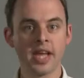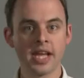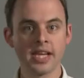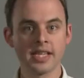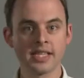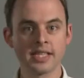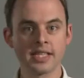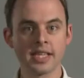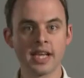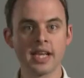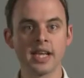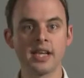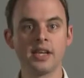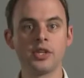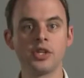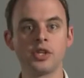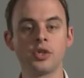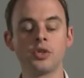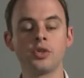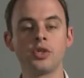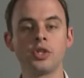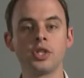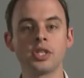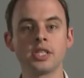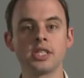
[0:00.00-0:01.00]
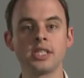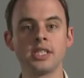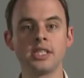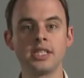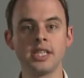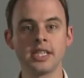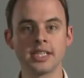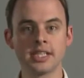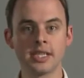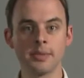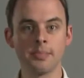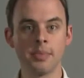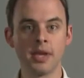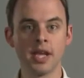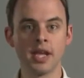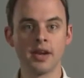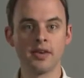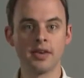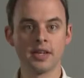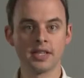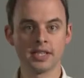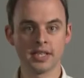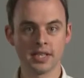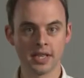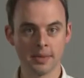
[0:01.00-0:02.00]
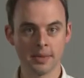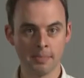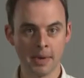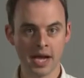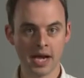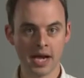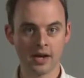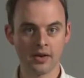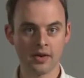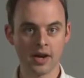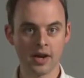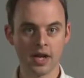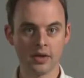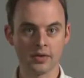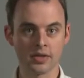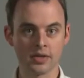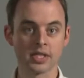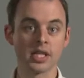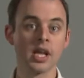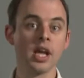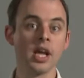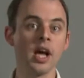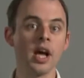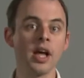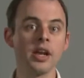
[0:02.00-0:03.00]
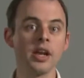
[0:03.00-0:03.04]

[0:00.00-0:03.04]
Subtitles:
they say, should just disappear into the background